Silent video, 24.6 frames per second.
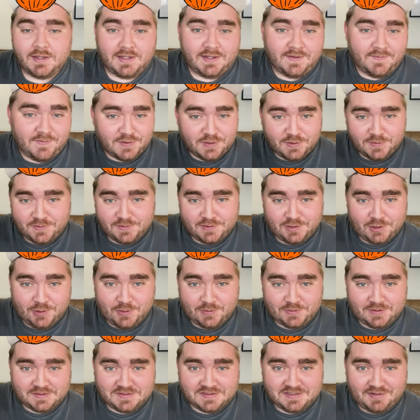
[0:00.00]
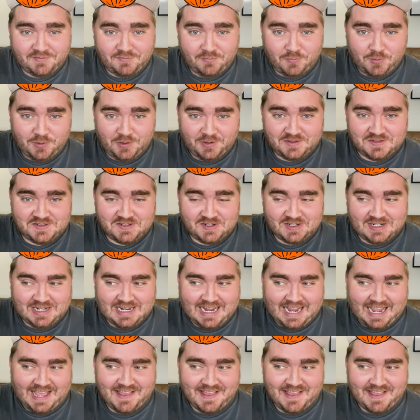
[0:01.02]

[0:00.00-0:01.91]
Even though their logo doesn't have words on it,